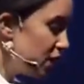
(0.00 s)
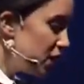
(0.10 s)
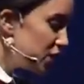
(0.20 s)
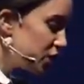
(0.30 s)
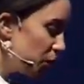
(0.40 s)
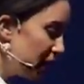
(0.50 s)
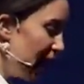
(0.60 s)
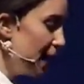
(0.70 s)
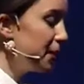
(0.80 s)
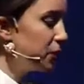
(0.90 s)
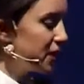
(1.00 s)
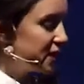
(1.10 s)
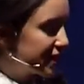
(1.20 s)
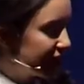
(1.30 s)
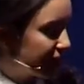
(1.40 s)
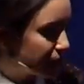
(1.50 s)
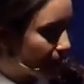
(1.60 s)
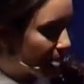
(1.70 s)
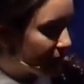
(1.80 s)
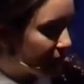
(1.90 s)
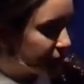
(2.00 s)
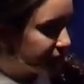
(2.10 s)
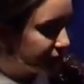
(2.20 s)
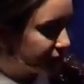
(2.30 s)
So what happened was is that um,